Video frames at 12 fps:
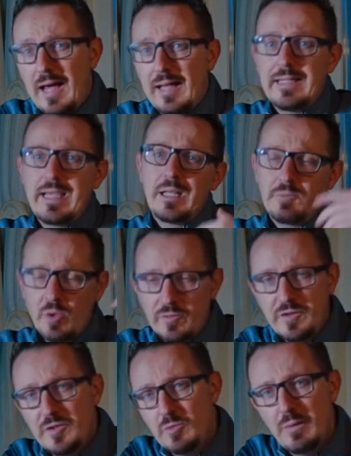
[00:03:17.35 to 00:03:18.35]
and again, I'm going
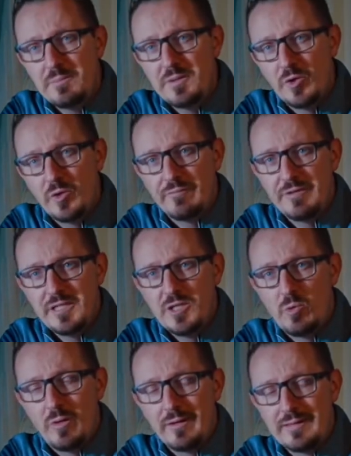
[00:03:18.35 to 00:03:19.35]
to do maybe another
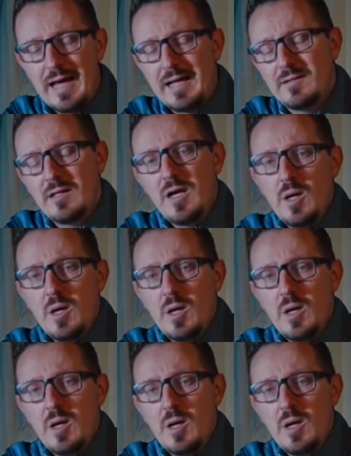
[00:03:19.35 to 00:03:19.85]
video on that.